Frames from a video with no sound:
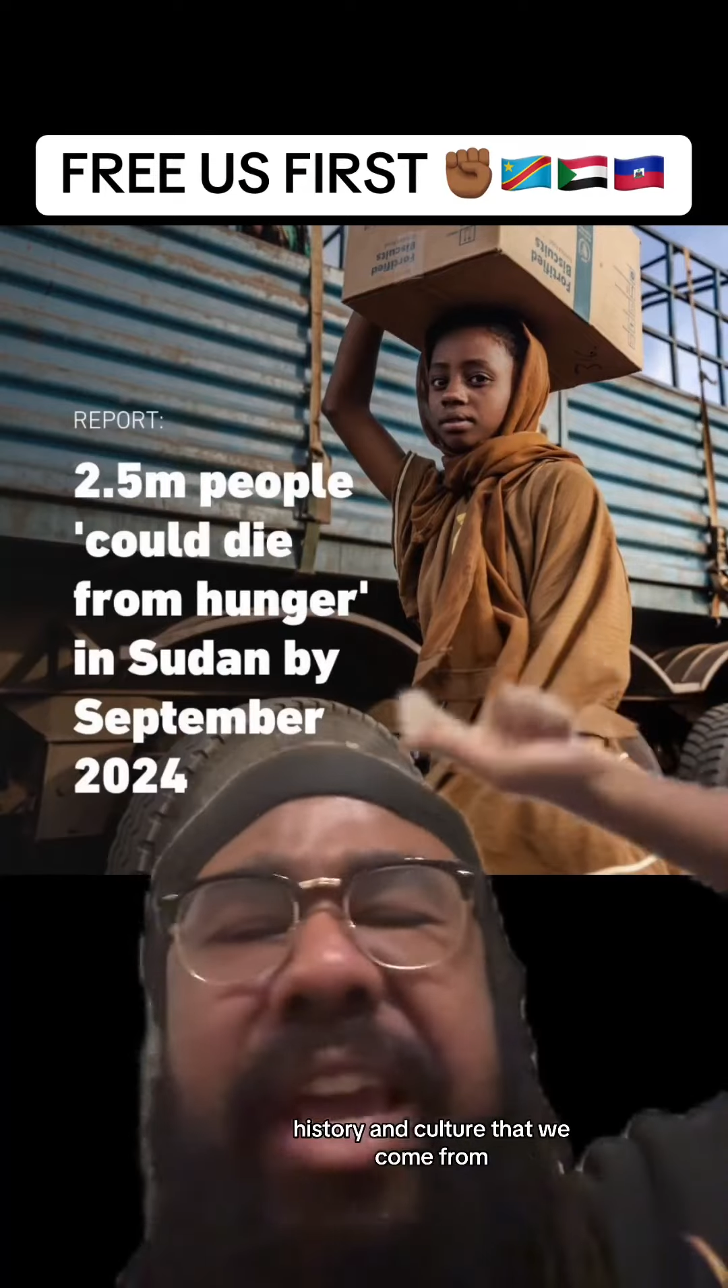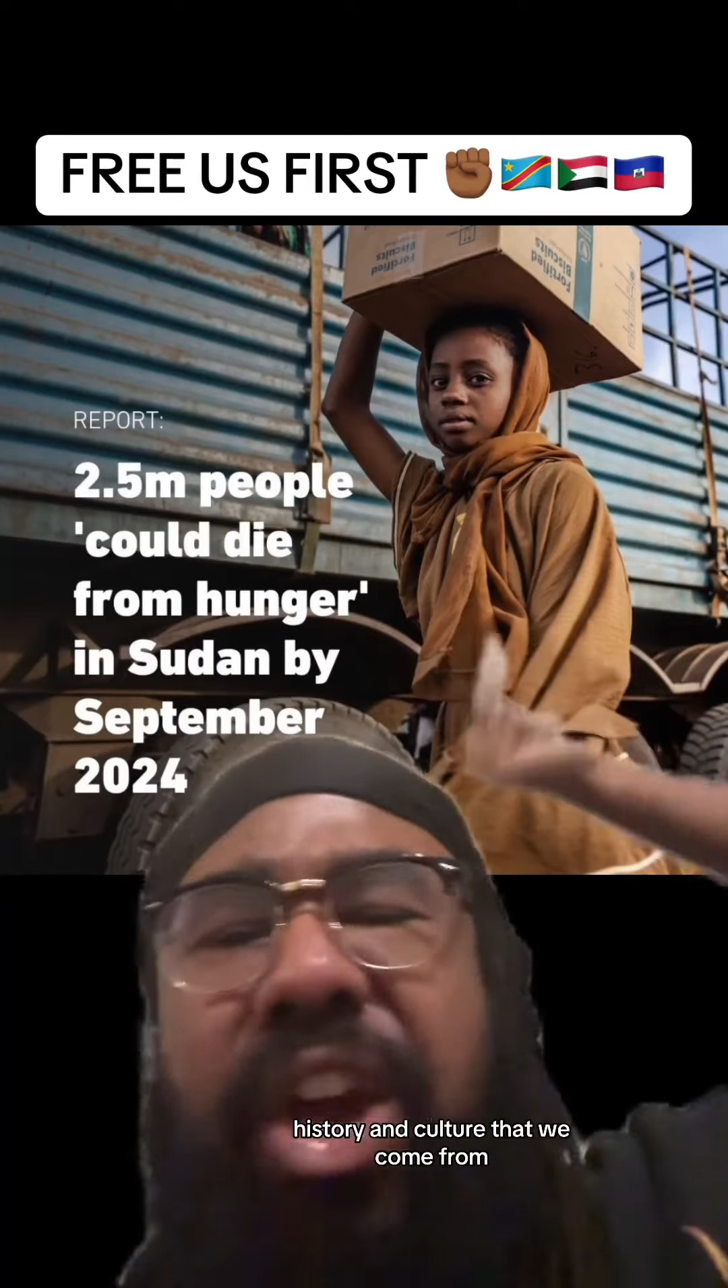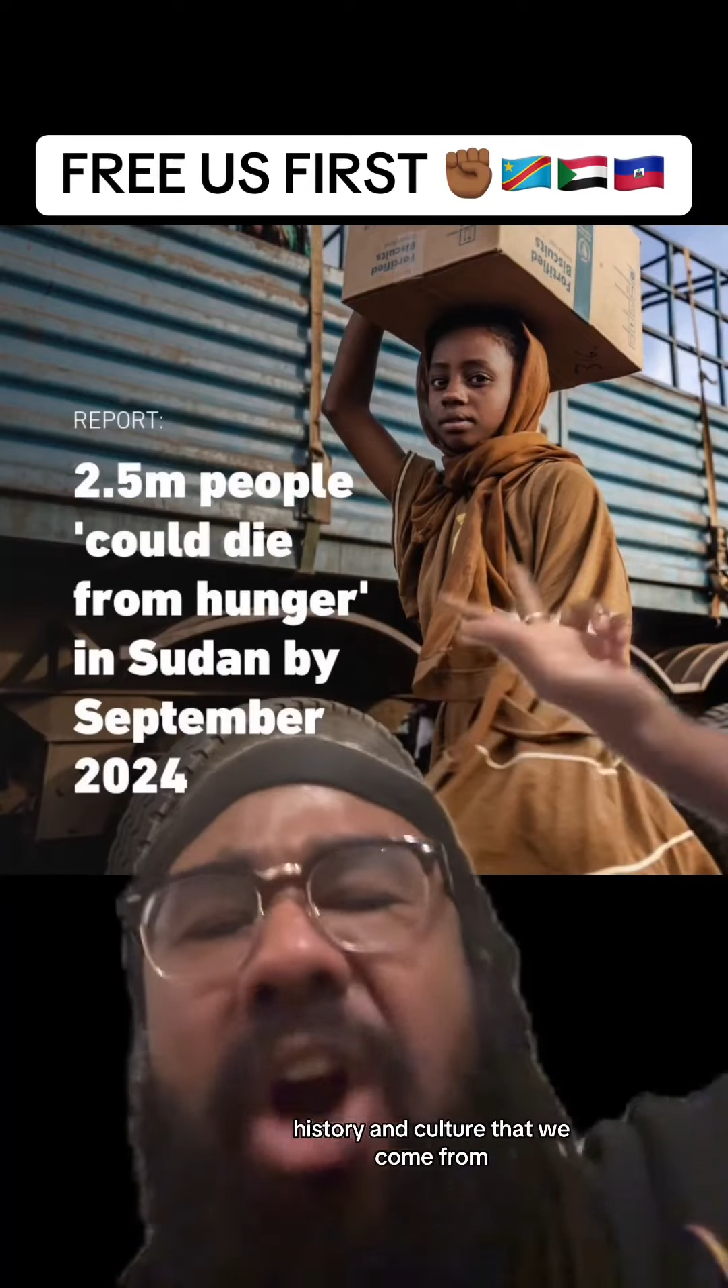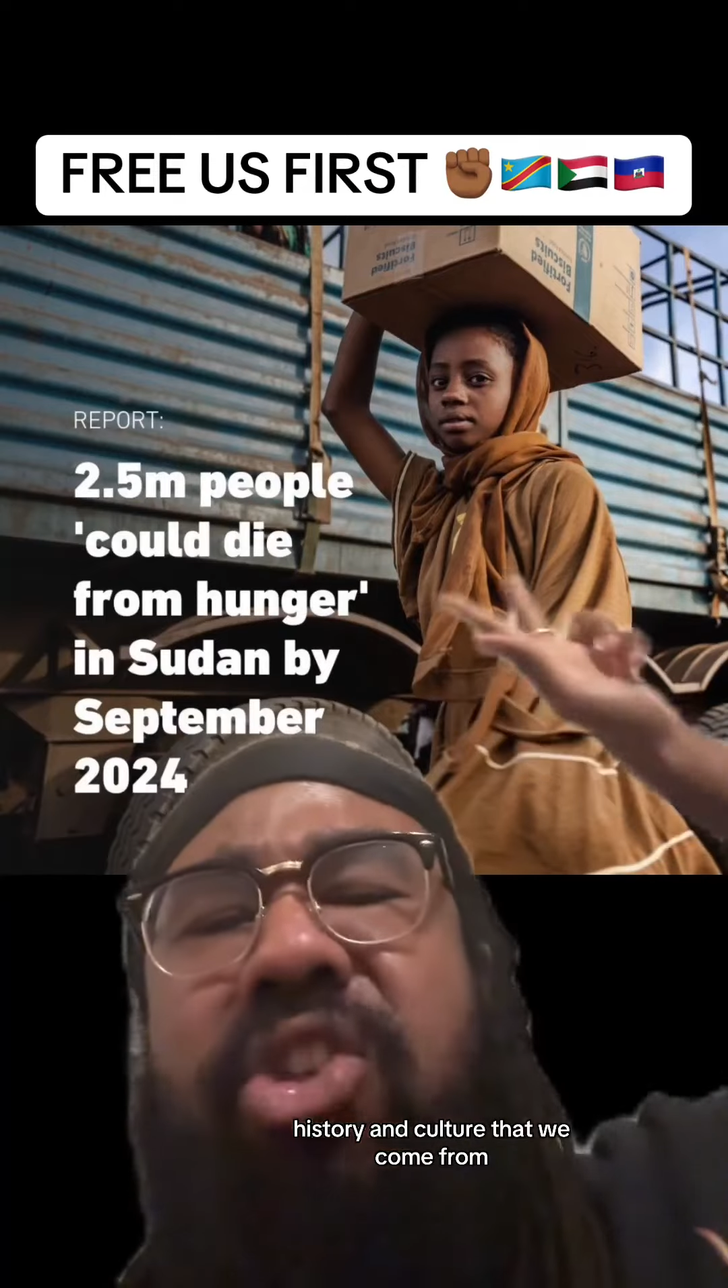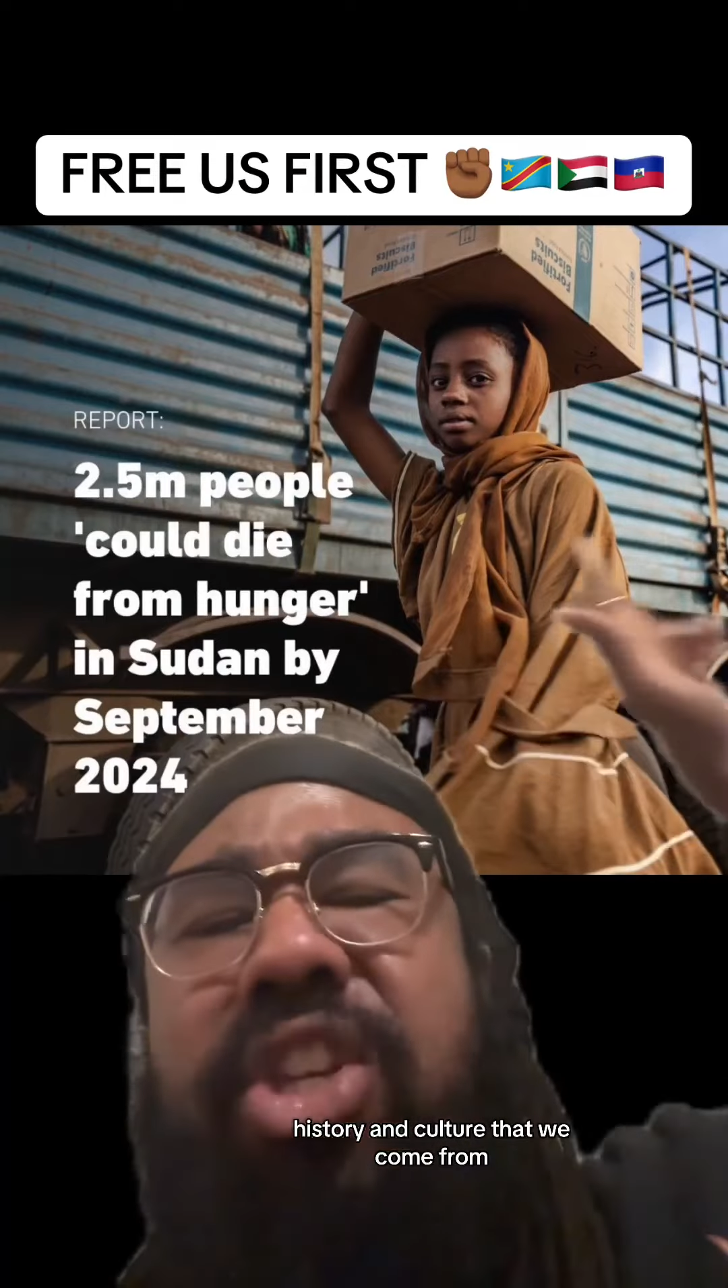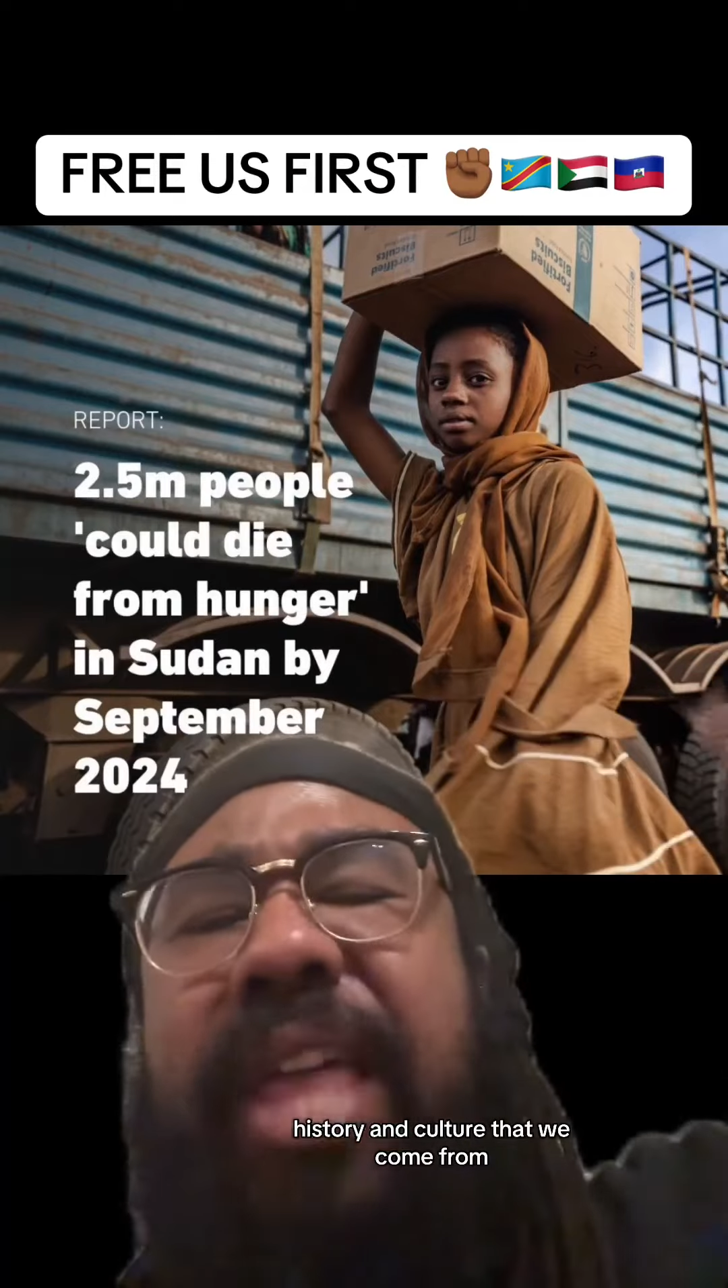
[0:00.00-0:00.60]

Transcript: and culture